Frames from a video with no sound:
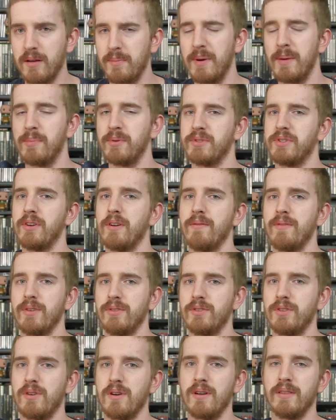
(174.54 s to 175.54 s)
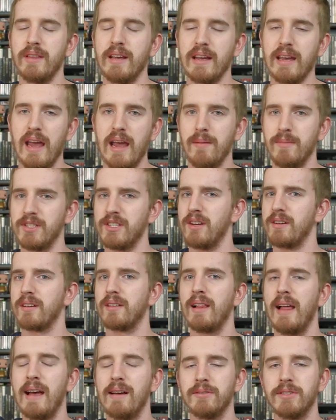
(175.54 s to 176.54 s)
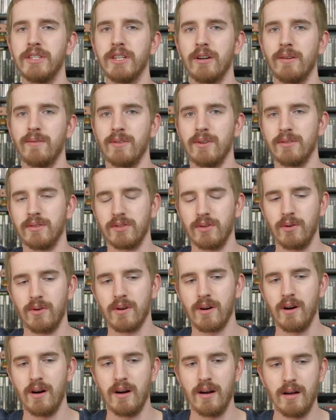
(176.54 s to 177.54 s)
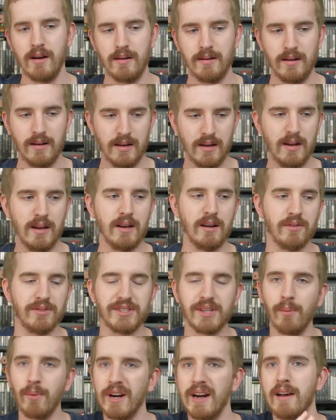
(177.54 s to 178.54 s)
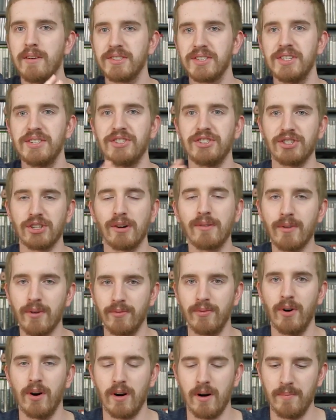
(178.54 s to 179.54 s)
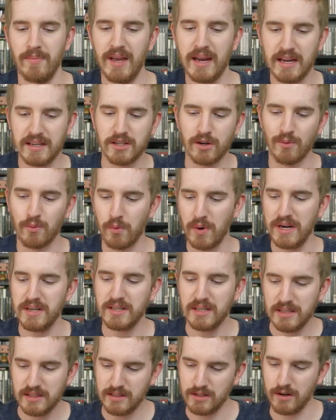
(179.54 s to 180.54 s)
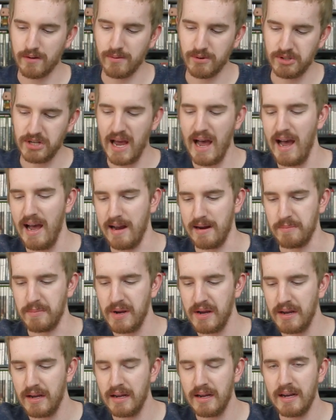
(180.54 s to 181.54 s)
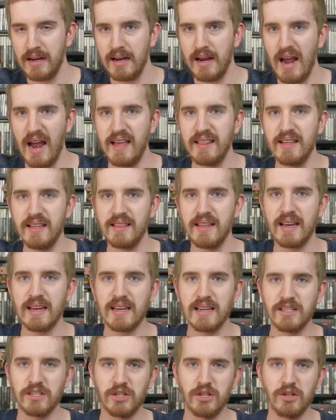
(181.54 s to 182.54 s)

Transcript: other people's servers or on like Amazon cloud servers or on, you know, someone else's server farm. They get to rent server time and then they get